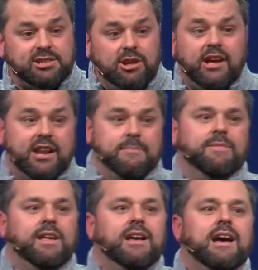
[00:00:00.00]
look at them.
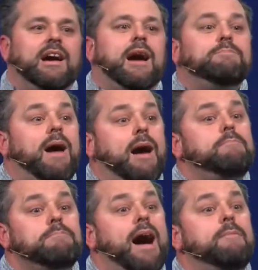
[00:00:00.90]
I'm,
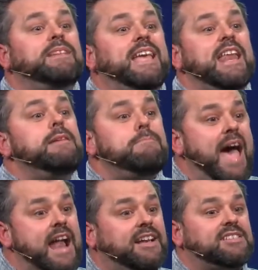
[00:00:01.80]
I'm, I'm getting
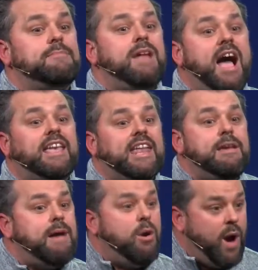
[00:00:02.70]
mad because I'm not
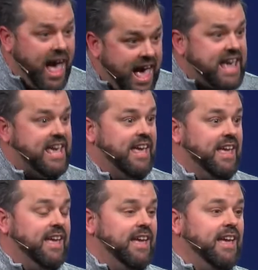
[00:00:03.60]
getting my way.
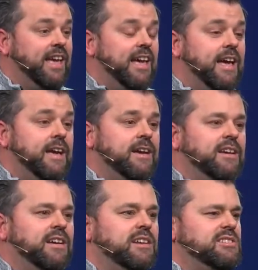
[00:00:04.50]

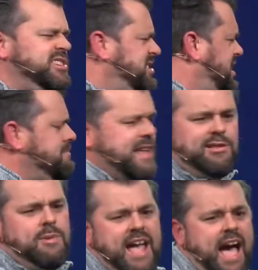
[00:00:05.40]
Just admit
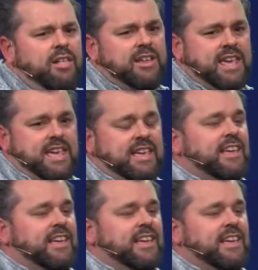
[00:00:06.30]
the reality.